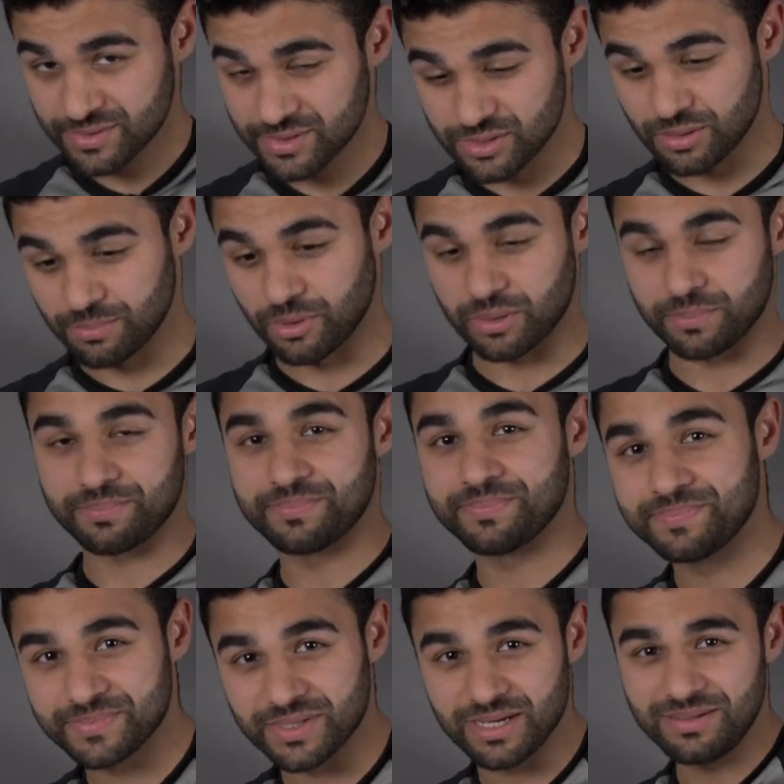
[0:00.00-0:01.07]
to the bottom,
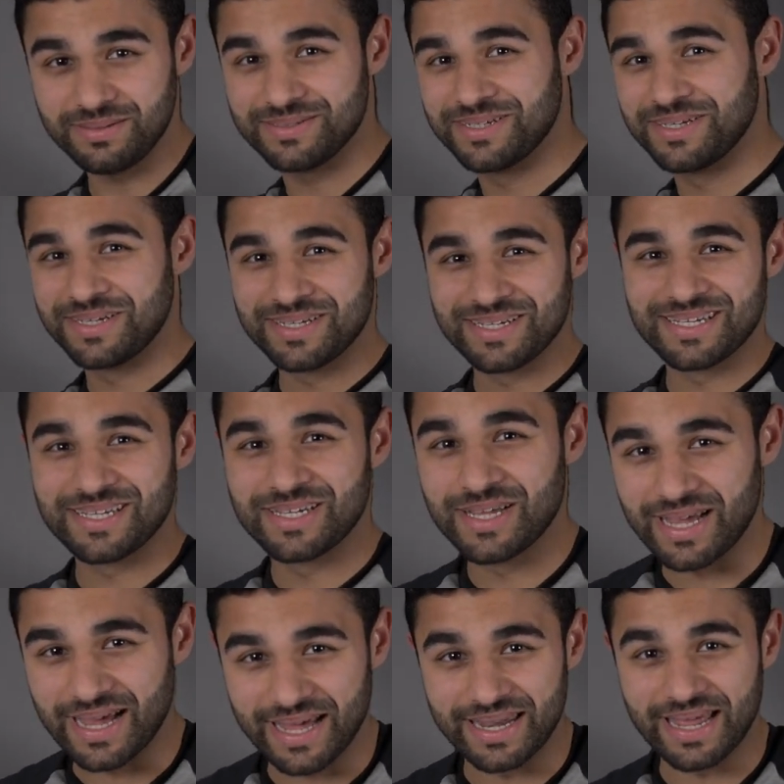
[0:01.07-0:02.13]
yeah?
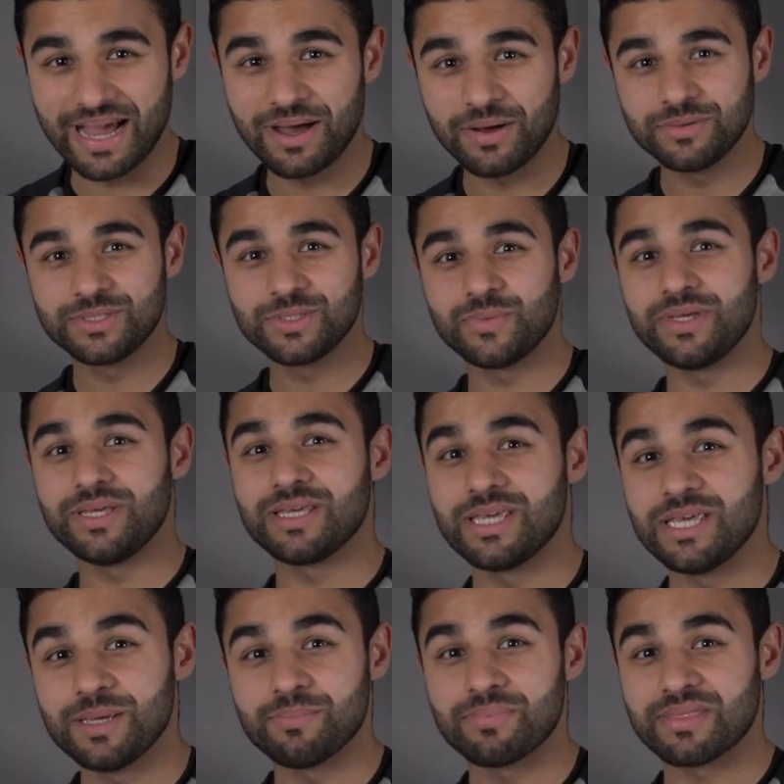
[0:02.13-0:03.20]
And how do we
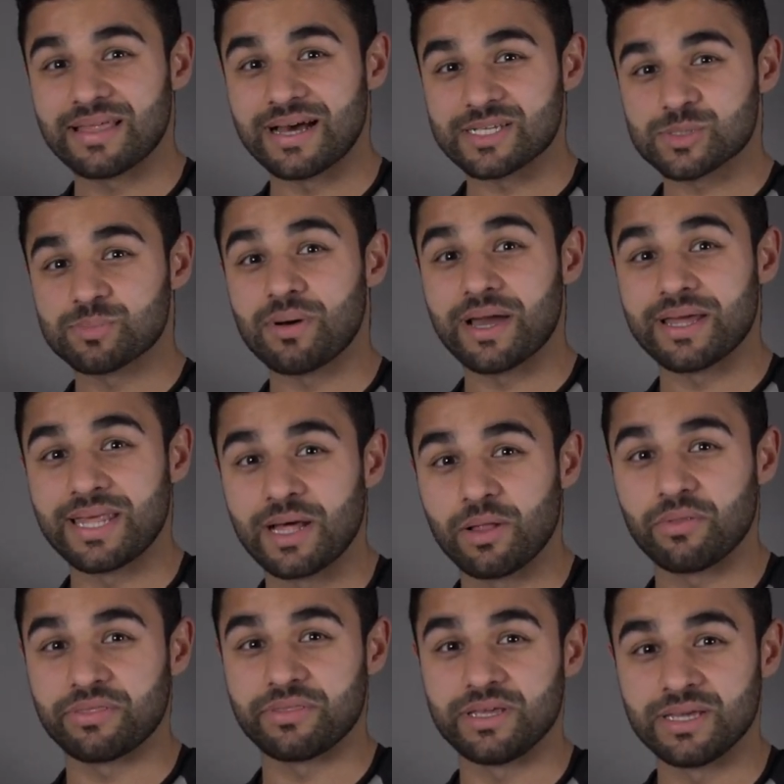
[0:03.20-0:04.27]
keep that spine
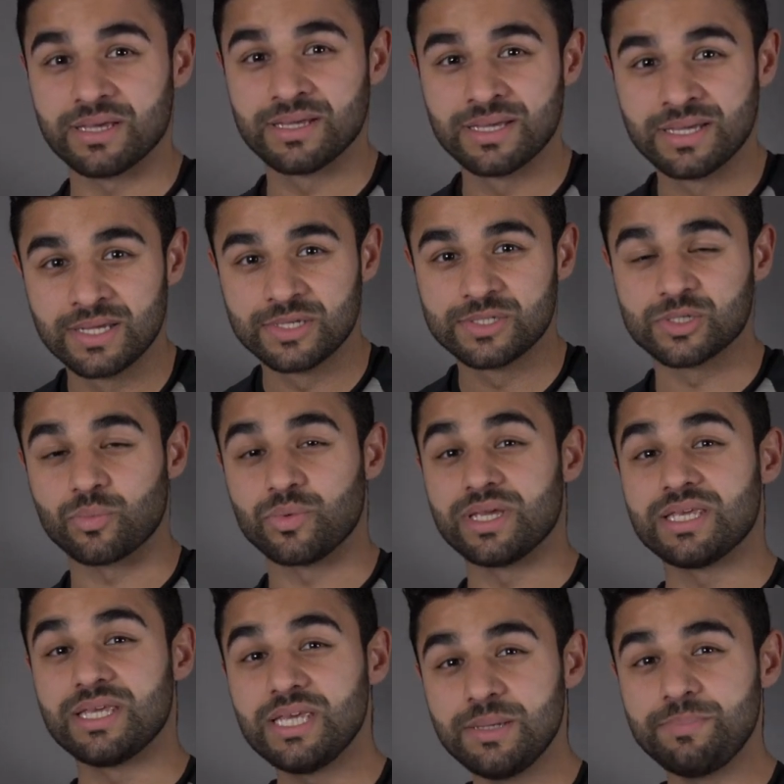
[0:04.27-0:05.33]
healthy? So we
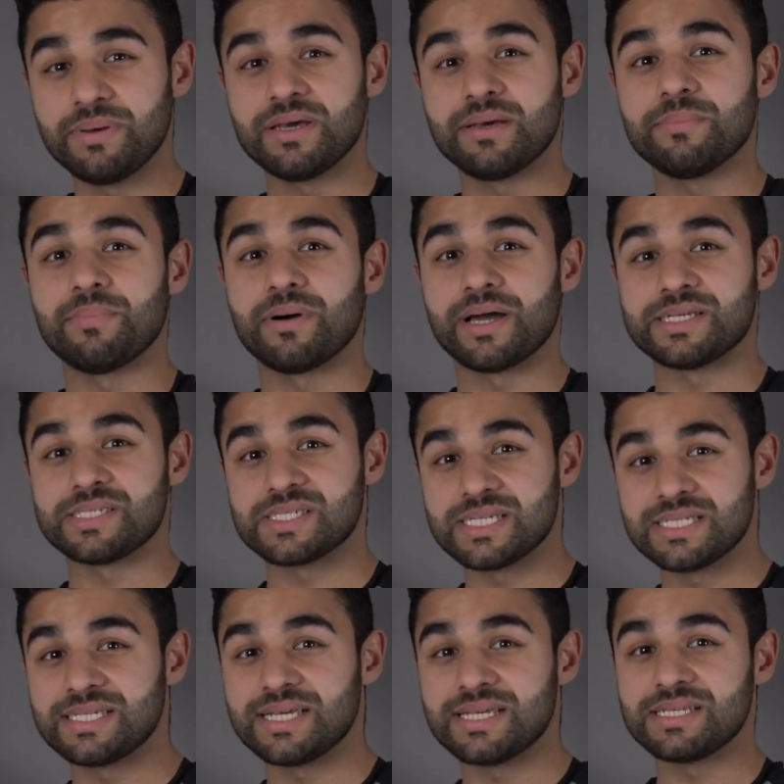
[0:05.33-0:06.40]
keep it by
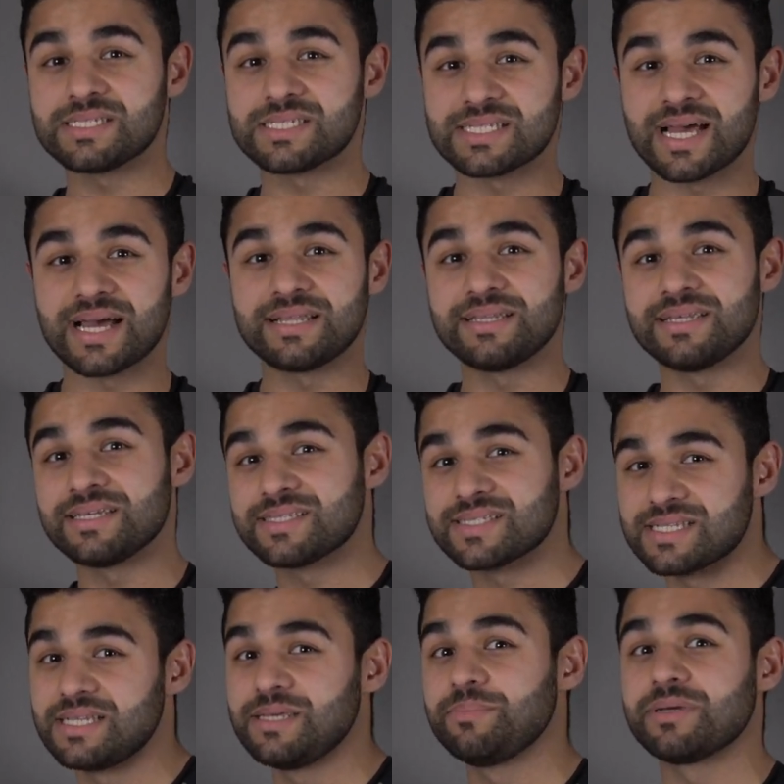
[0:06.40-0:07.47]
sitting, standing,
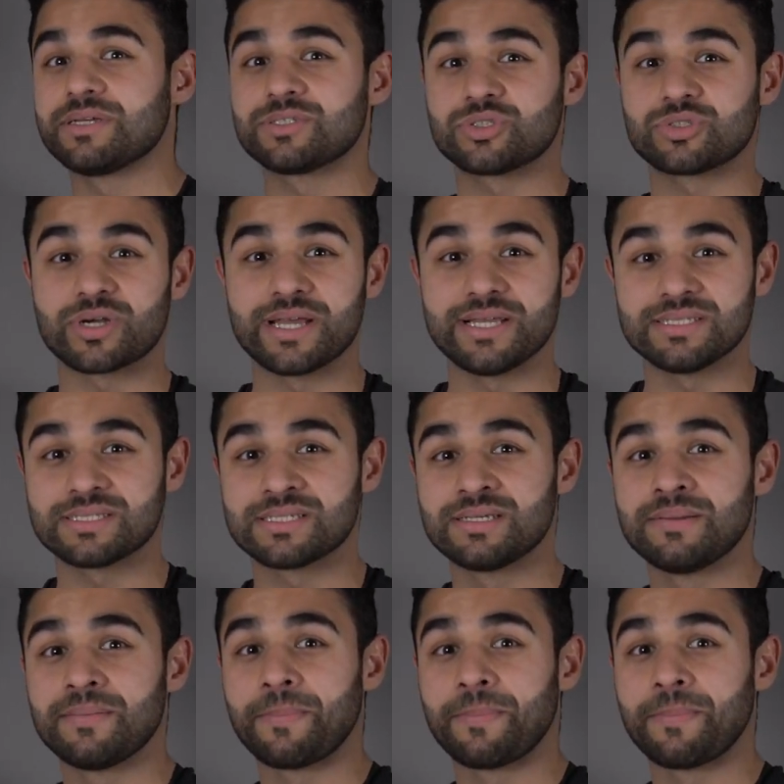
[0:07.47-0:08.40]
sleeping straight,